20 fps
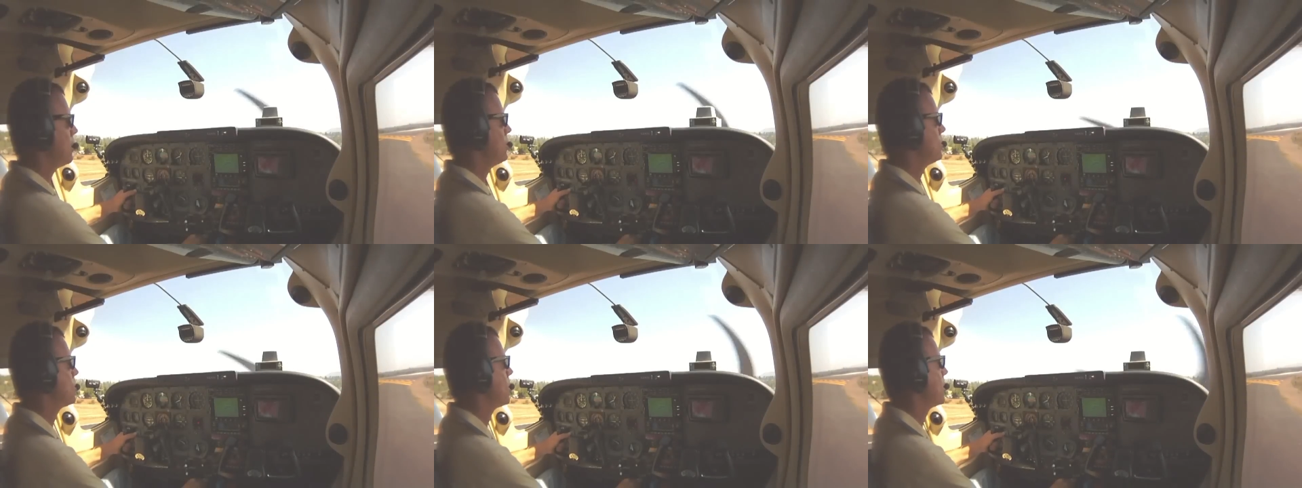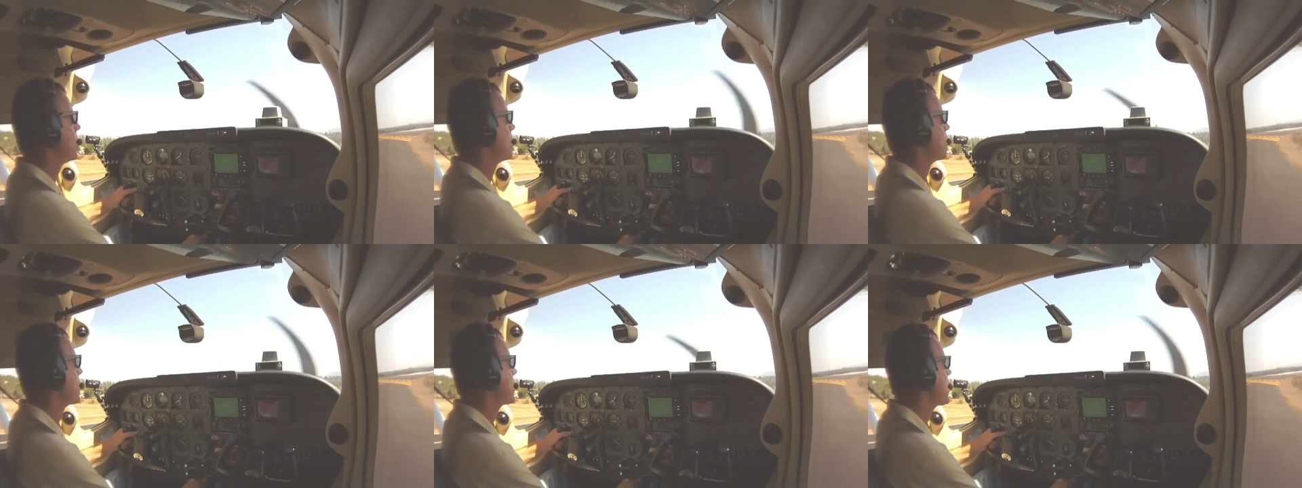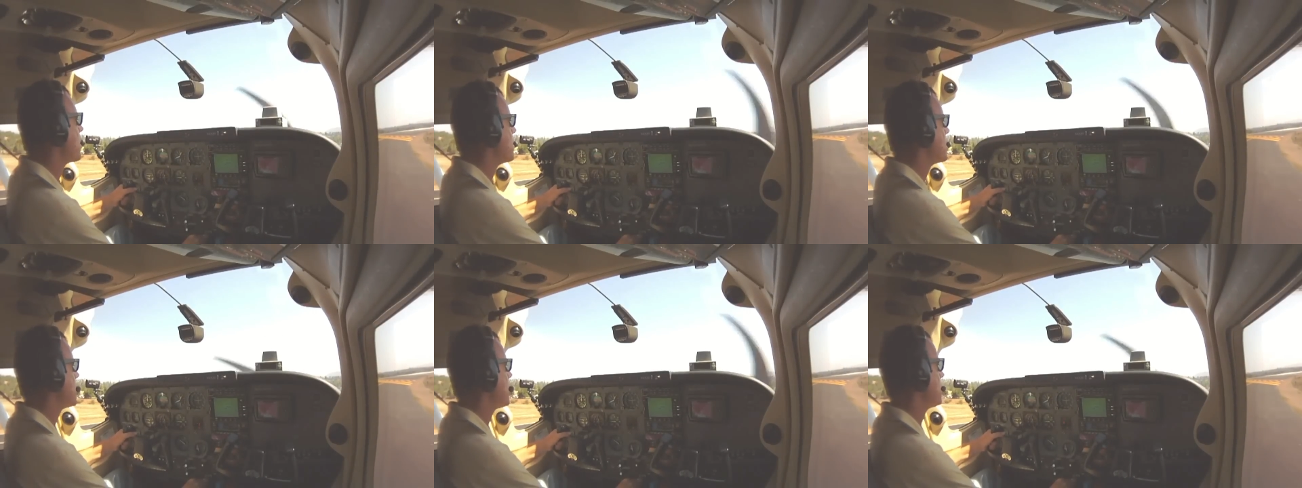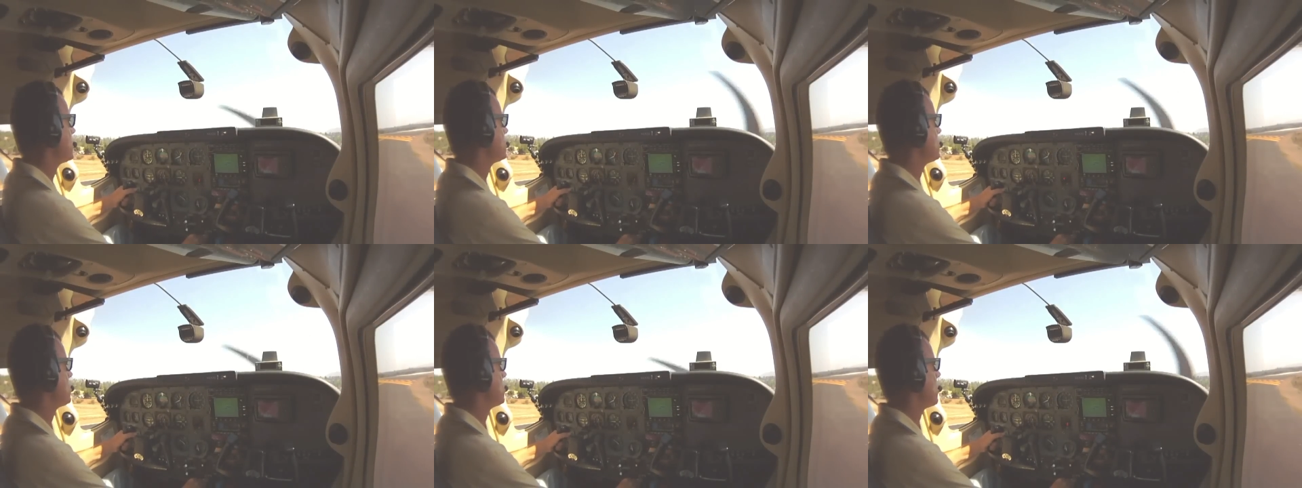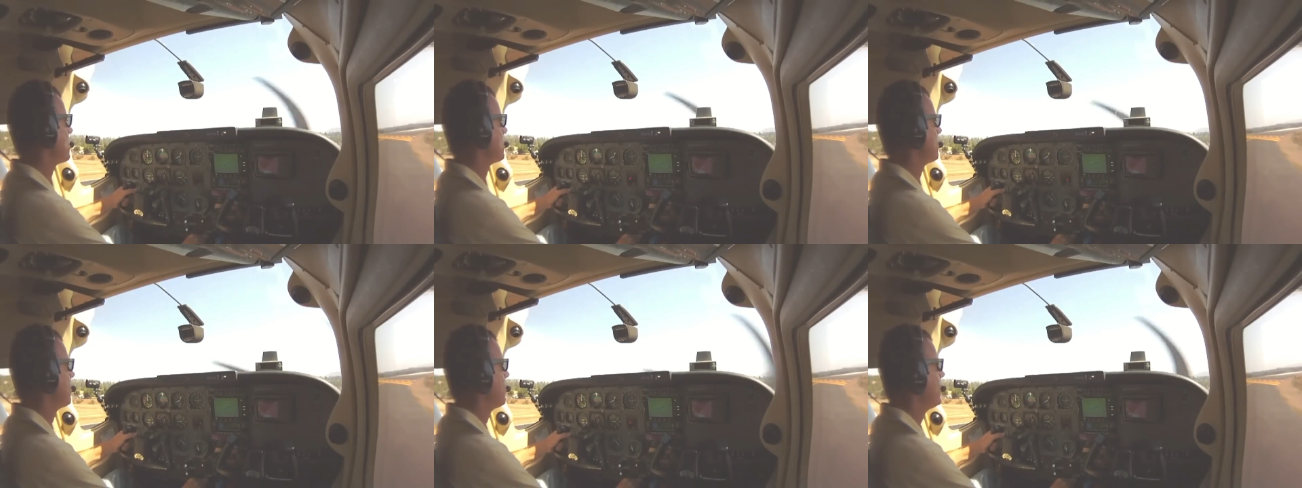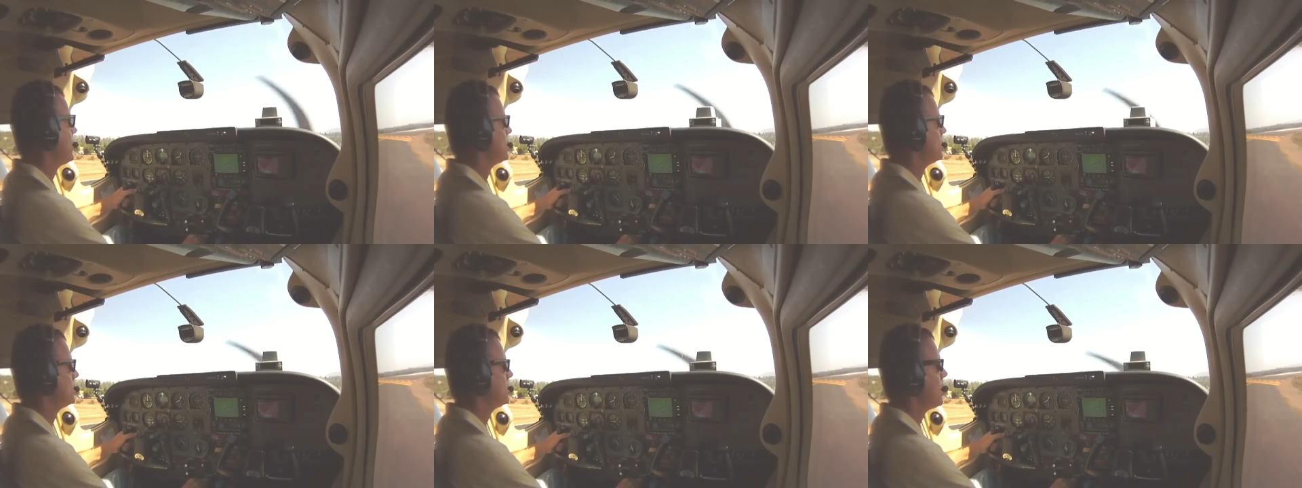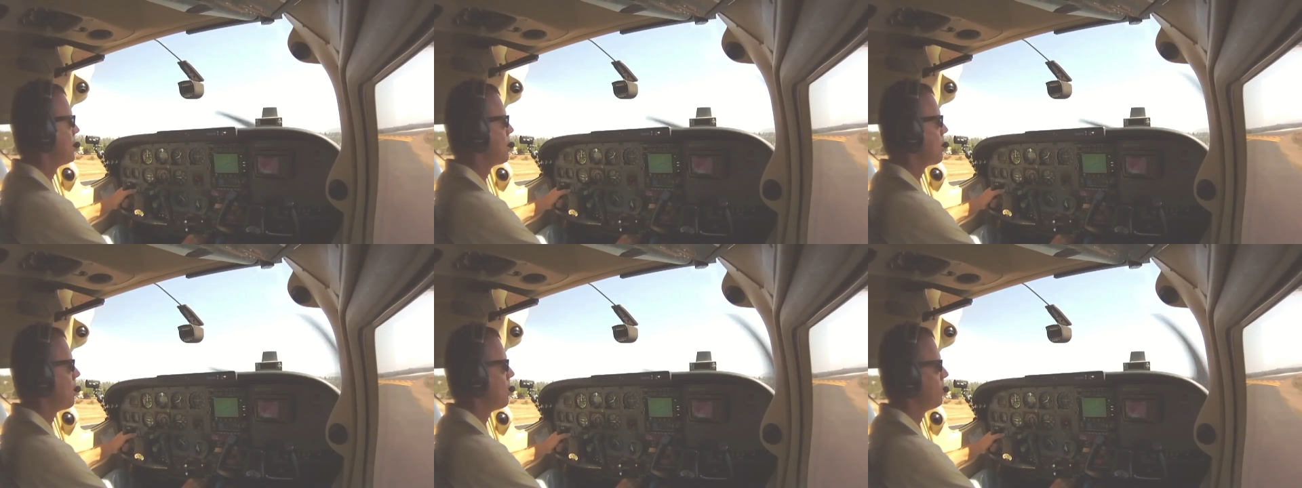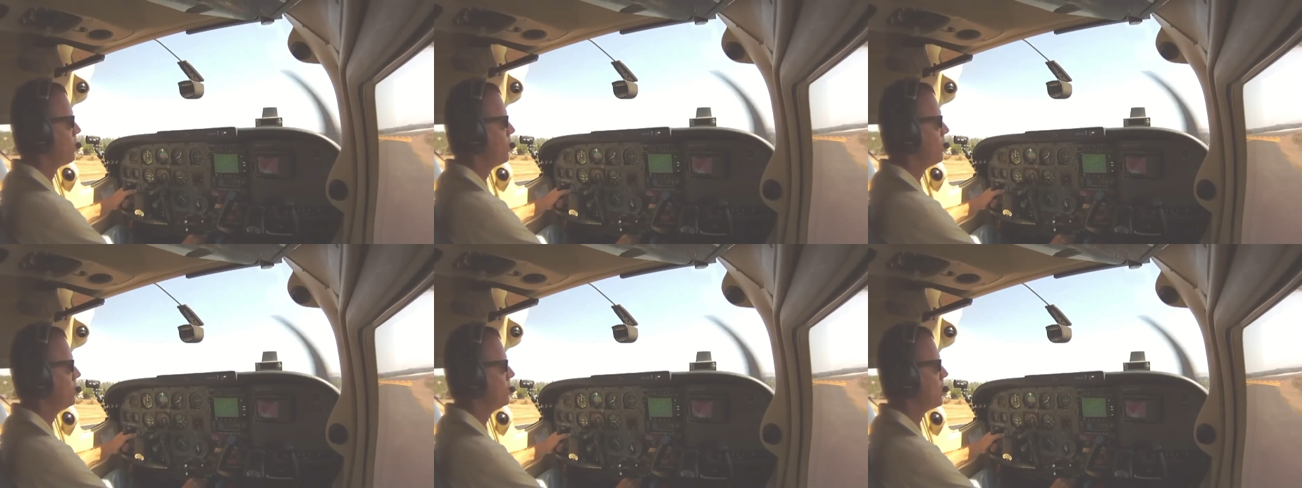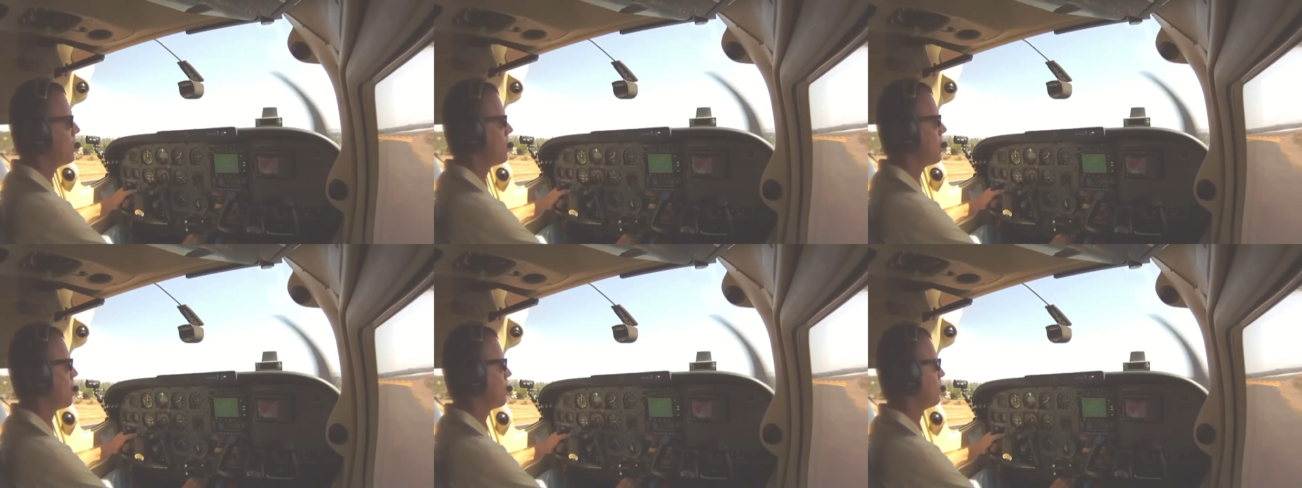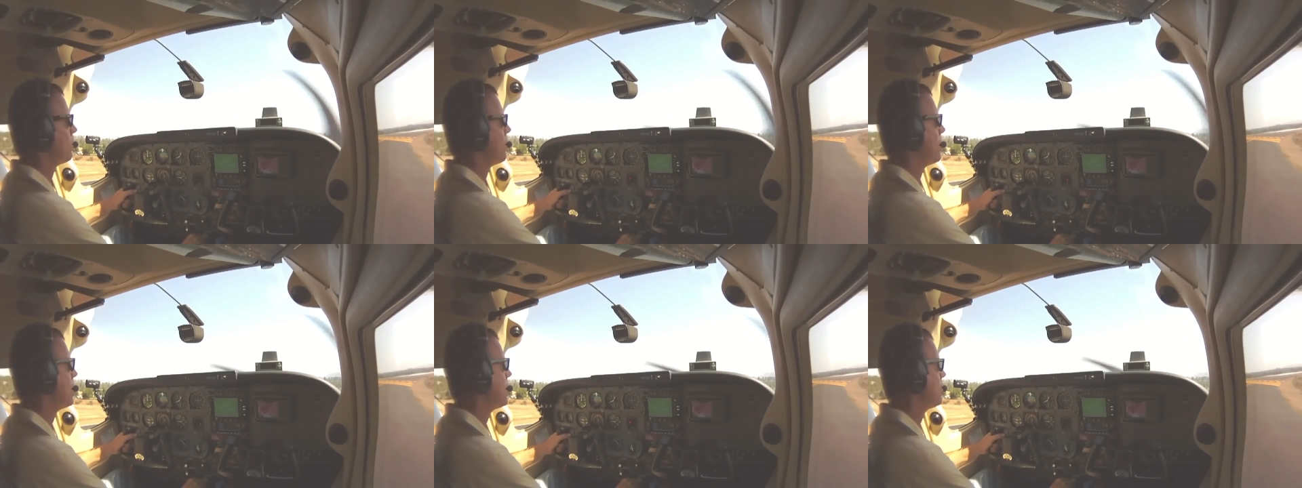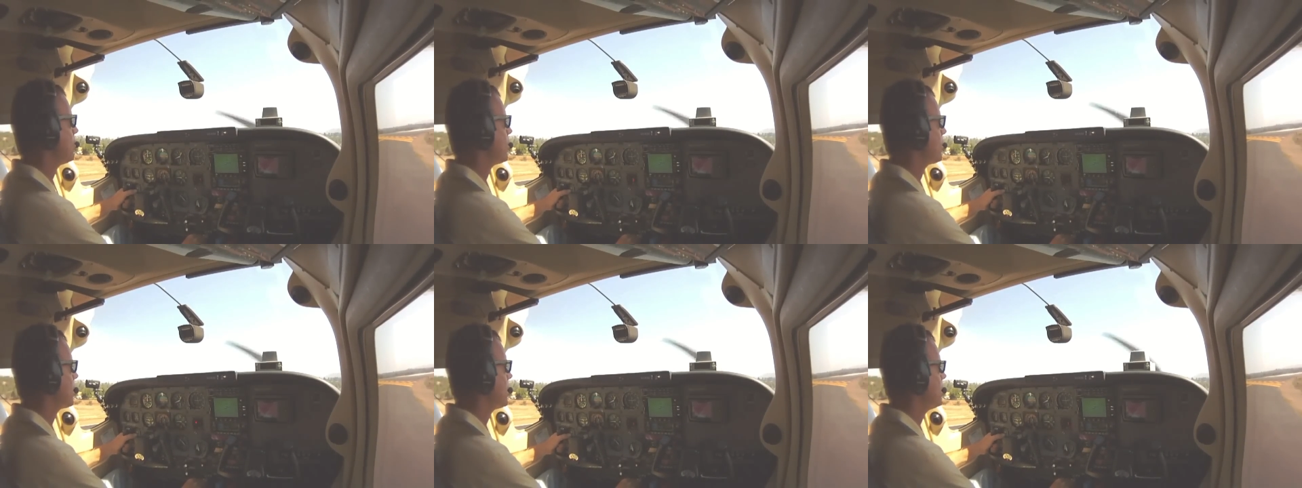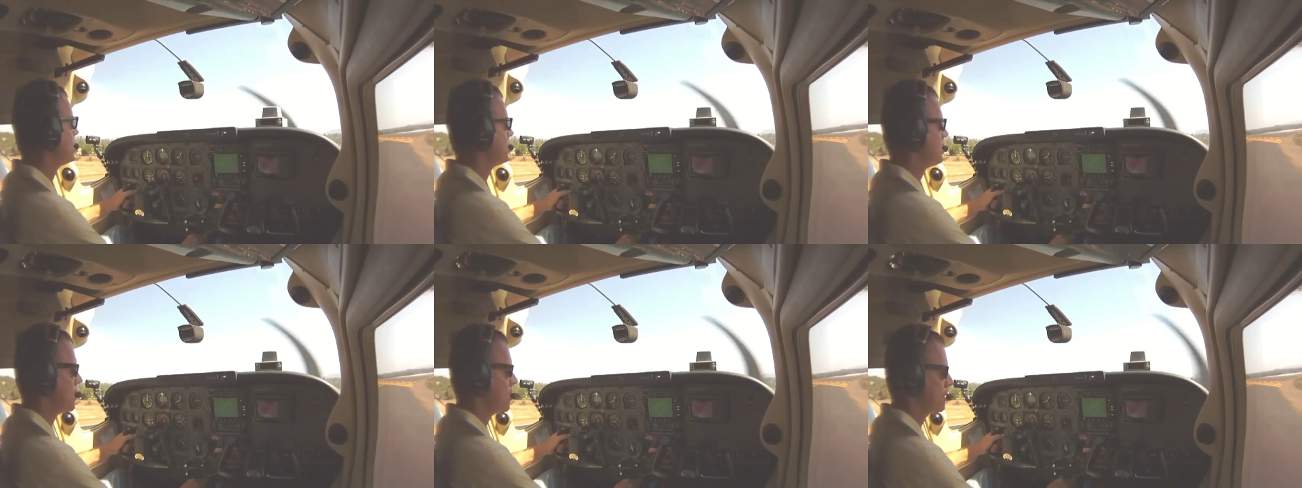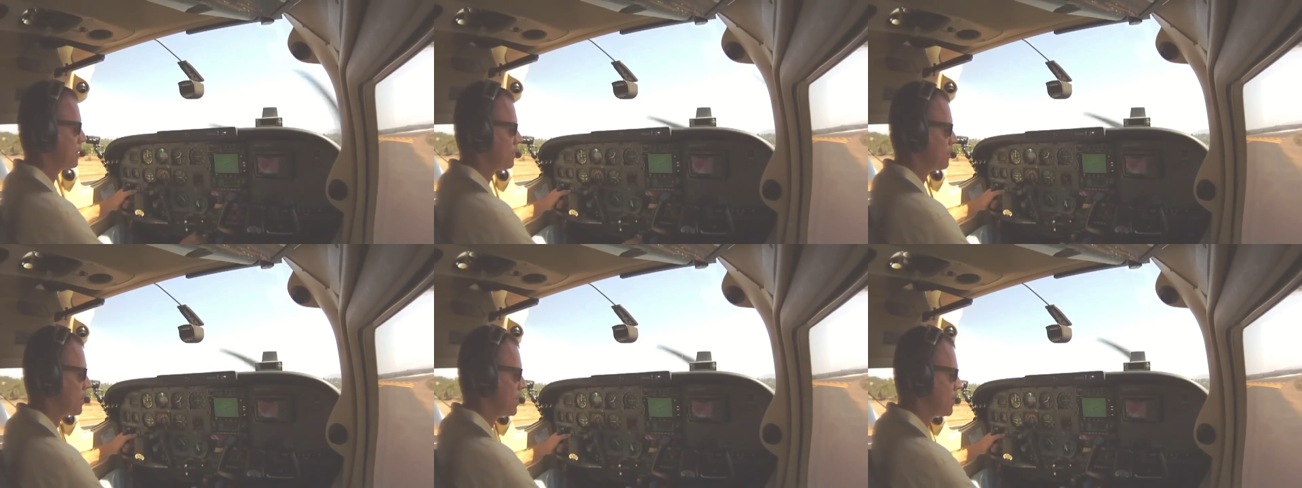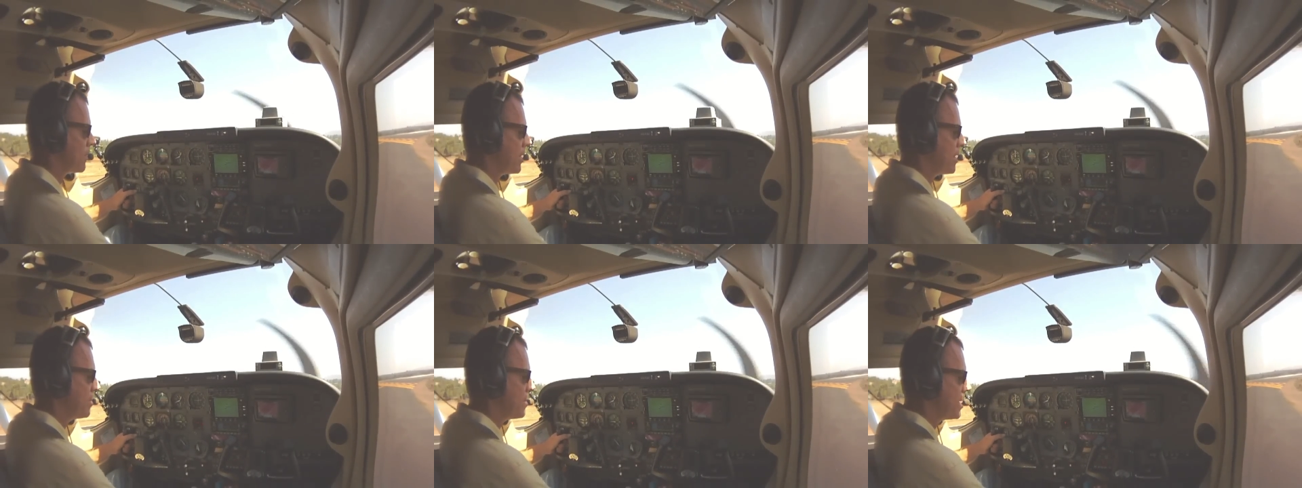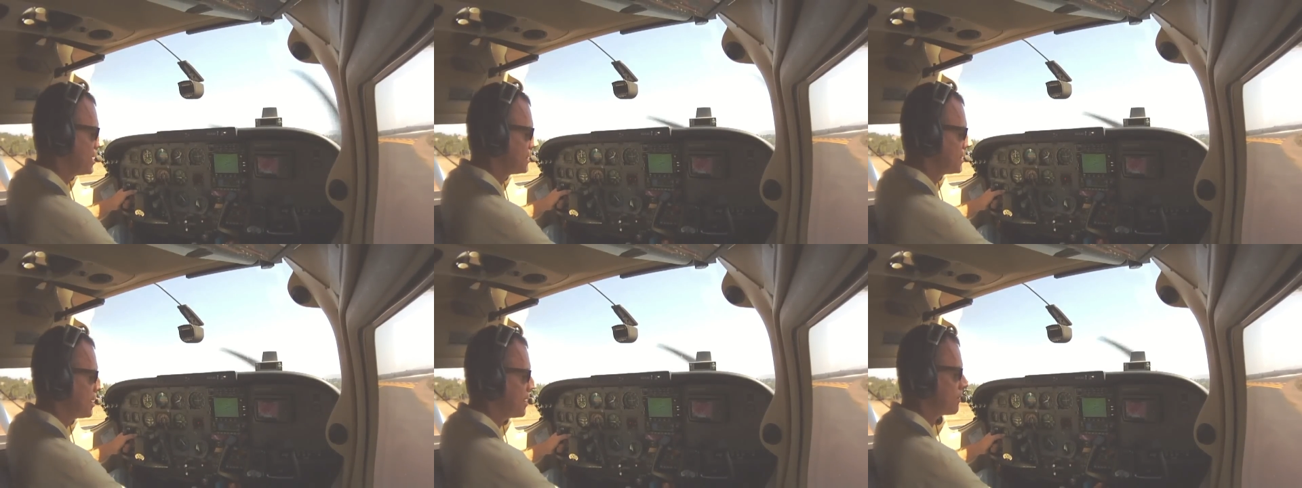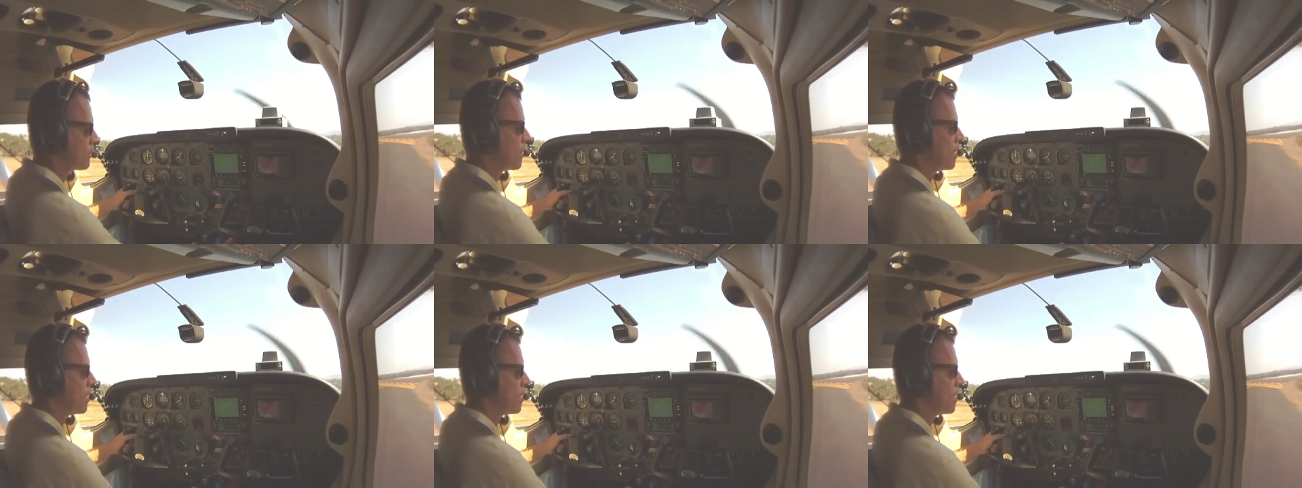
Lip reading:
No face is visible, so there are no lips to read.